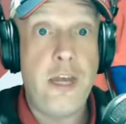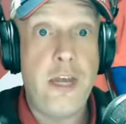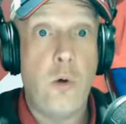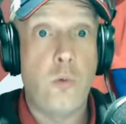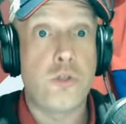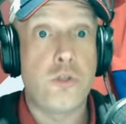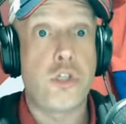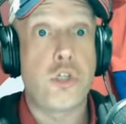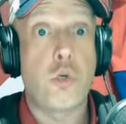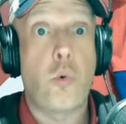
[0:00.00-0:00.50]
they
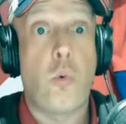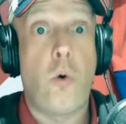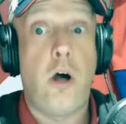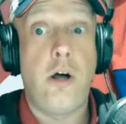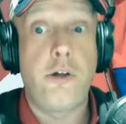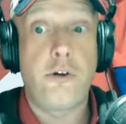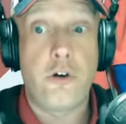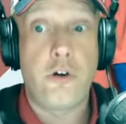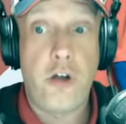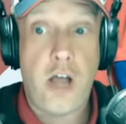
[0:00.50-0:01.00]
don't
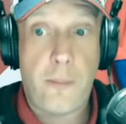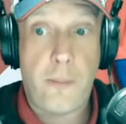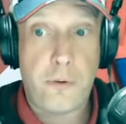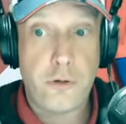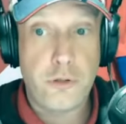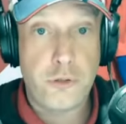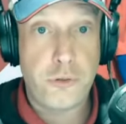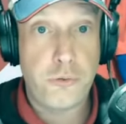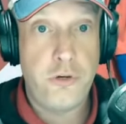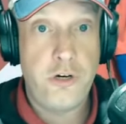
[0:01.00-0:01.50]
squander an
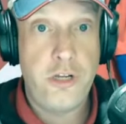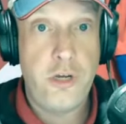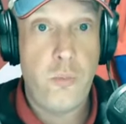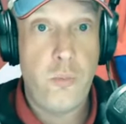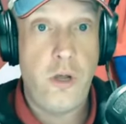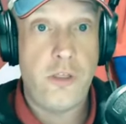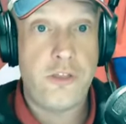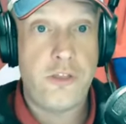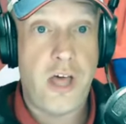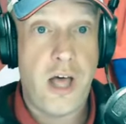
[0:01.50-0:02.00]
opportunity
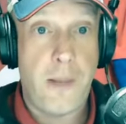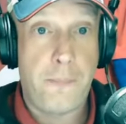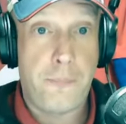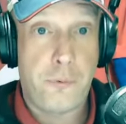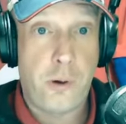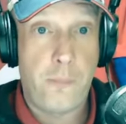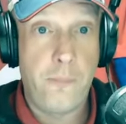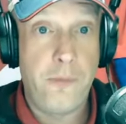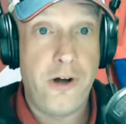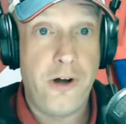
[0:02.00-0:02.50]
with a
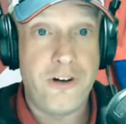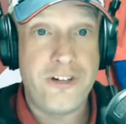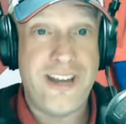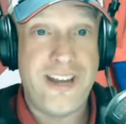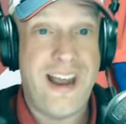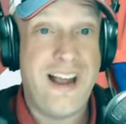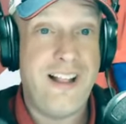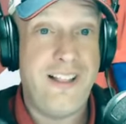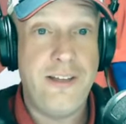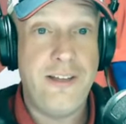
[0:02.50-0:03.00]
premier
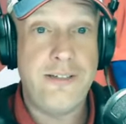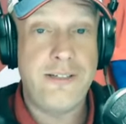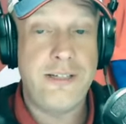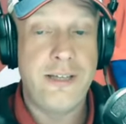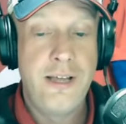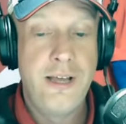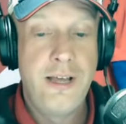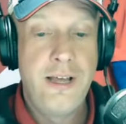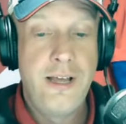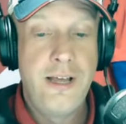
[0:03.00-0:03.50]
talent